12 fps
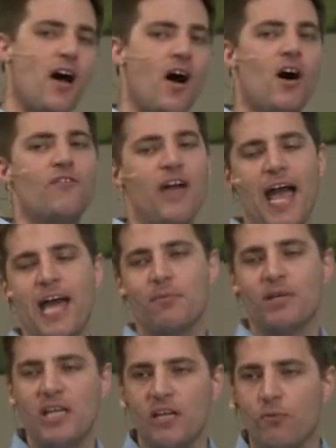of Adam
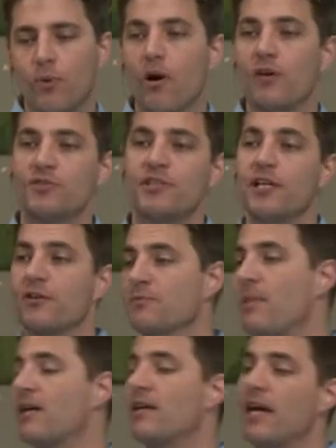and Eve, we're all sinners
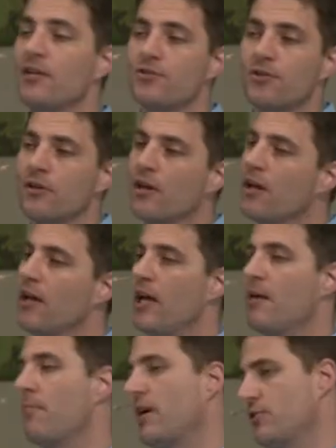by nature
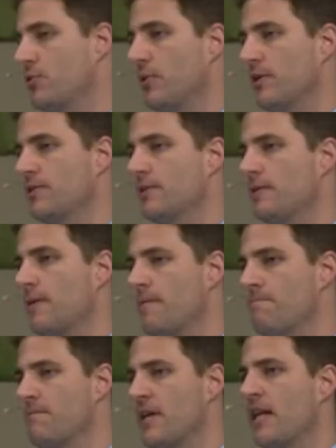and by choice.
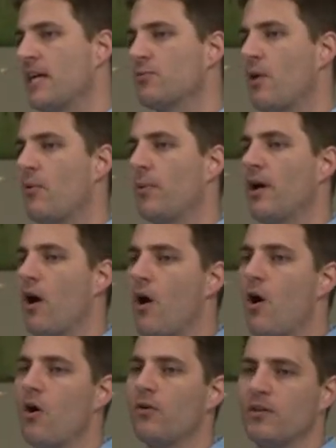And that's why we
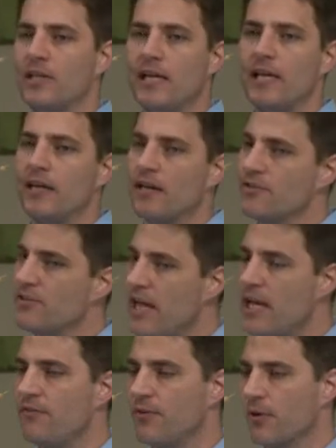all need a
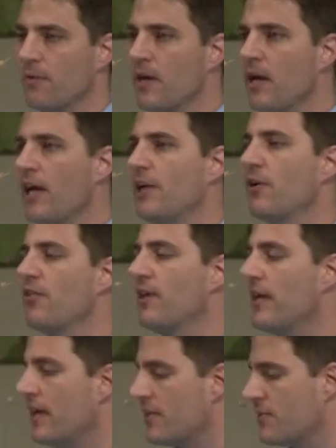Savior. You know, the
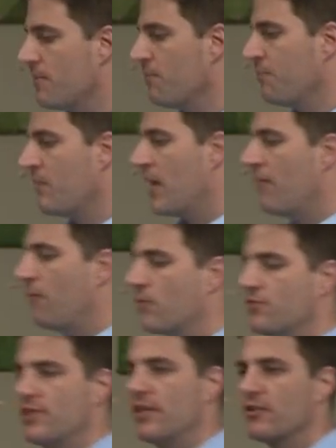thing is, if we're
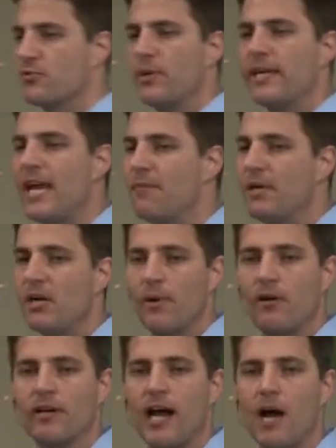sinners, we can't be
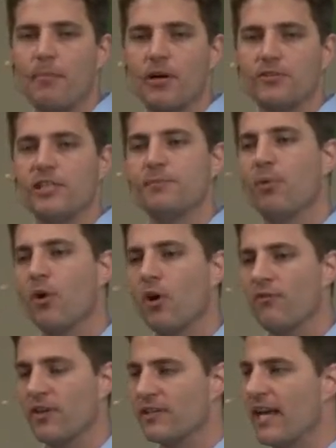around God because he's
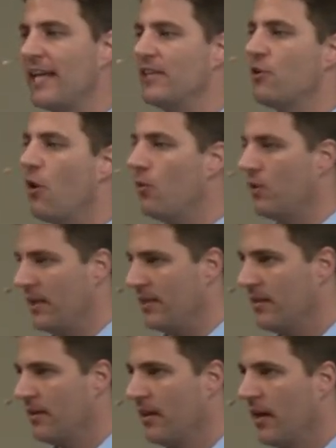perfect and he's holy.
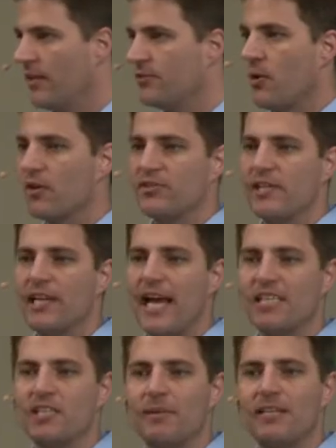So our sin has to be